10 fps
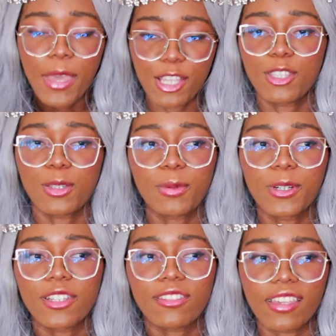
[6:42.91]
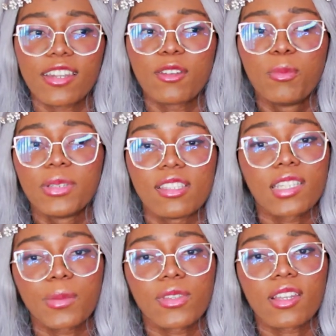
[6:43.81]
pen support, then it'll put
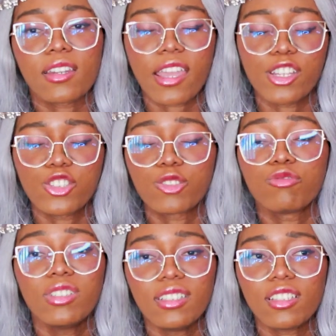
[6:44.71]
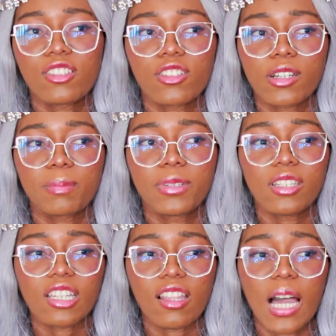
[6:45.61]
Samsung on an edge to really start
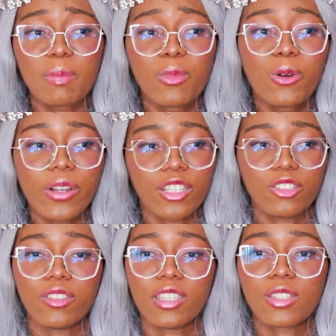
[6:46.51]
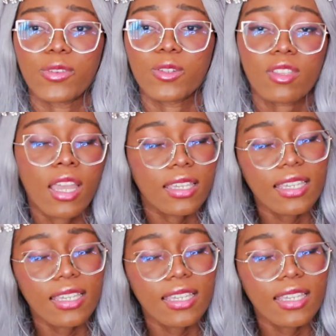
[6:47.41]
putting a lot more into these phones.